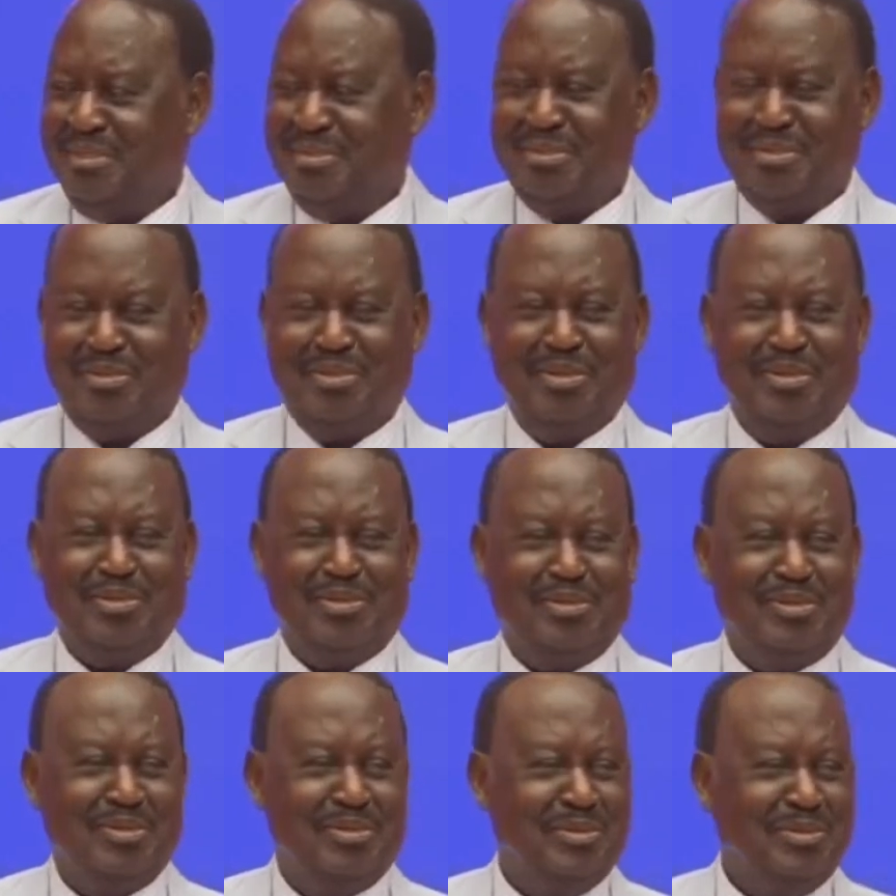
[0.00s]
to
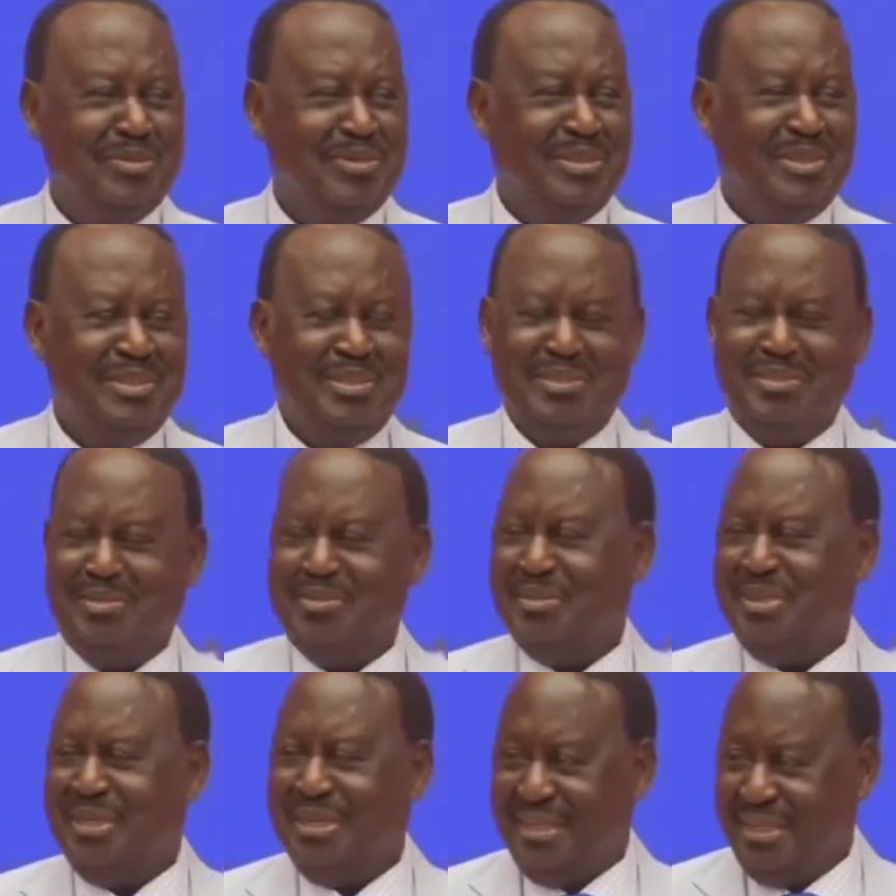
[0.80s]
talk to you
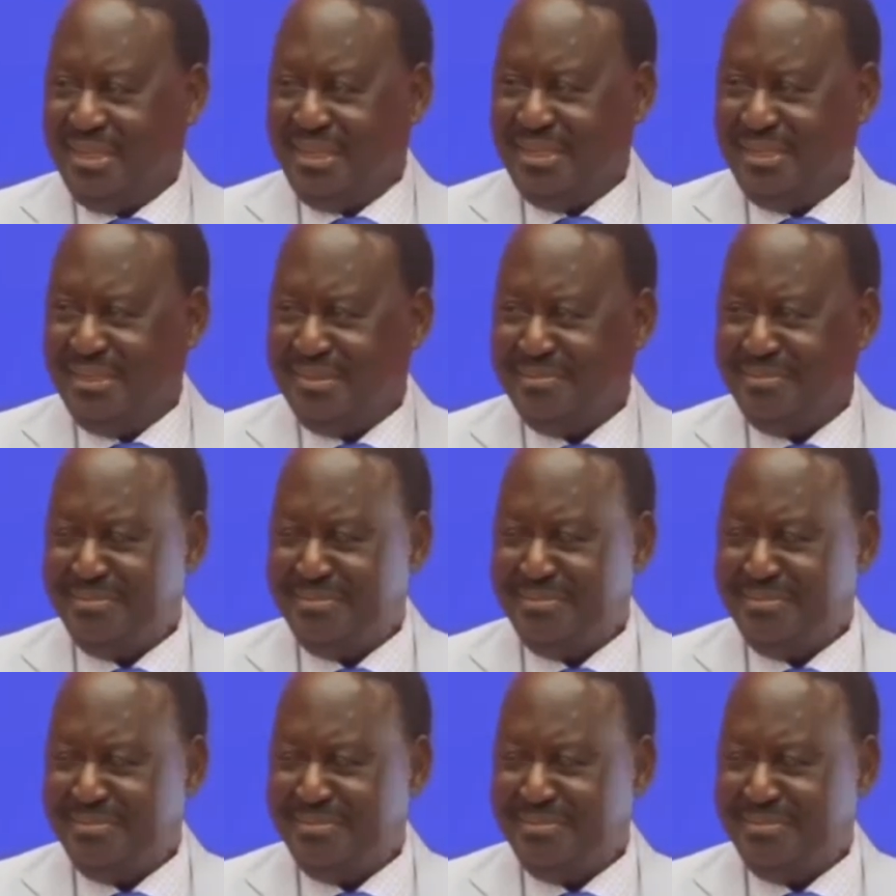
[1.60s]
together.